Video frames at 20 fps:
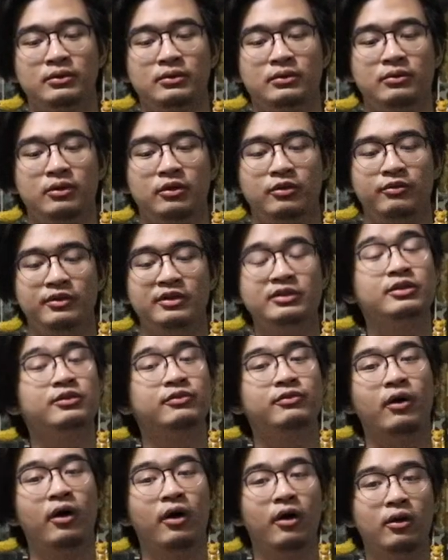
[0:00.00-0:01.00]
well, first
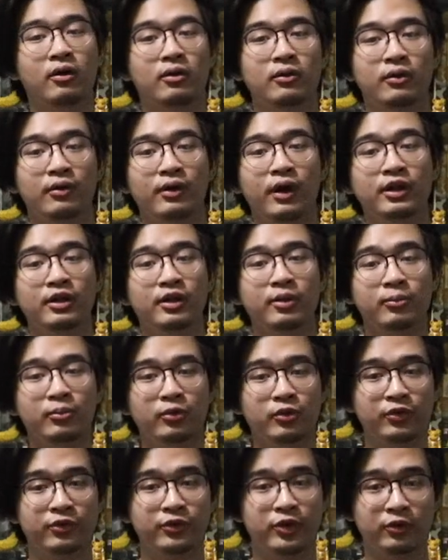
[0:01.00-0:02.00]
of all, in the
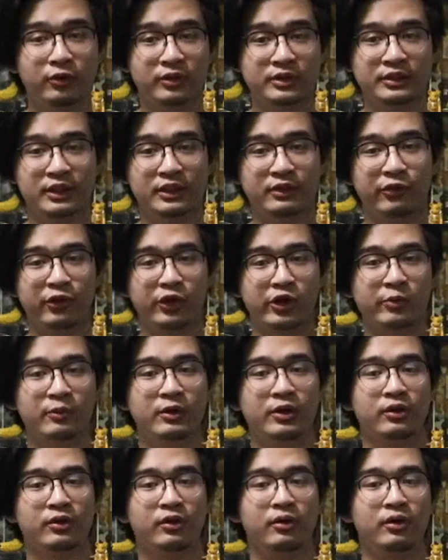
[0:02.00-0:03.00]
move towards
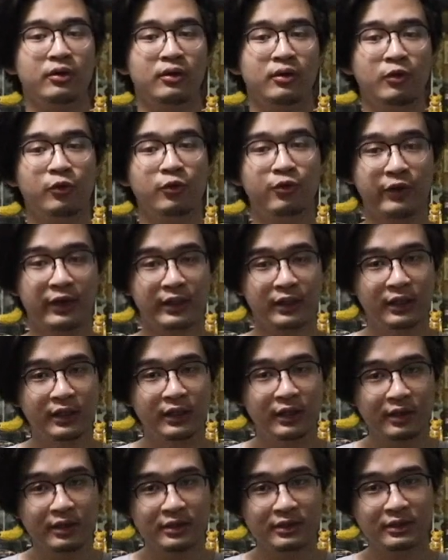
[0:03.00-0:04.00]
environmental
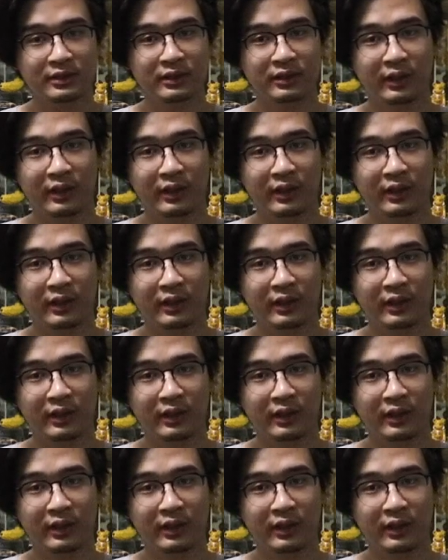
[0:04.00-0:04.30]
friendliness,